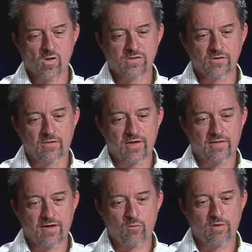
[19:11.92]
so
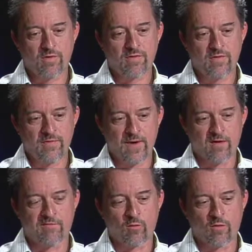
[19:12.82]
they were
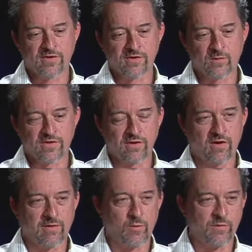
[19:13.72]
there for us, and we
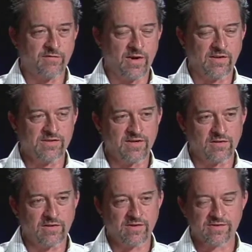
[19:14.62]
saw them when we finally
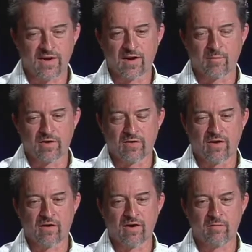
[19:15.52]
settled in the Sacramento
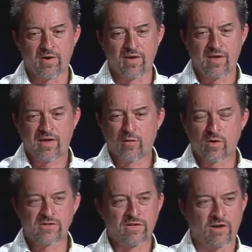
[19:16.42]
area, but it
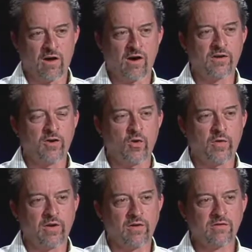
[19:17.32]
wasn't an
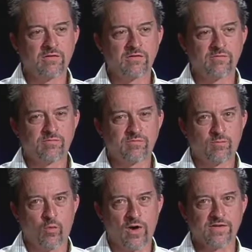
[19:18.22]
ongoing
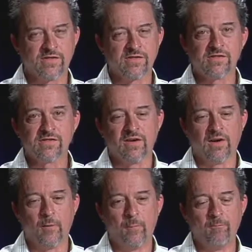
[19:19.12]
presence
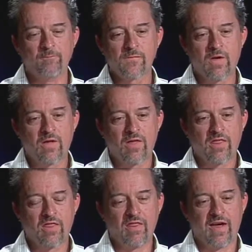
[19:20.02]

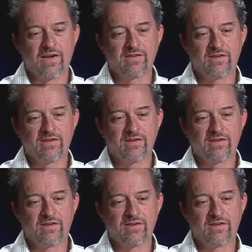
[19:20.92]
that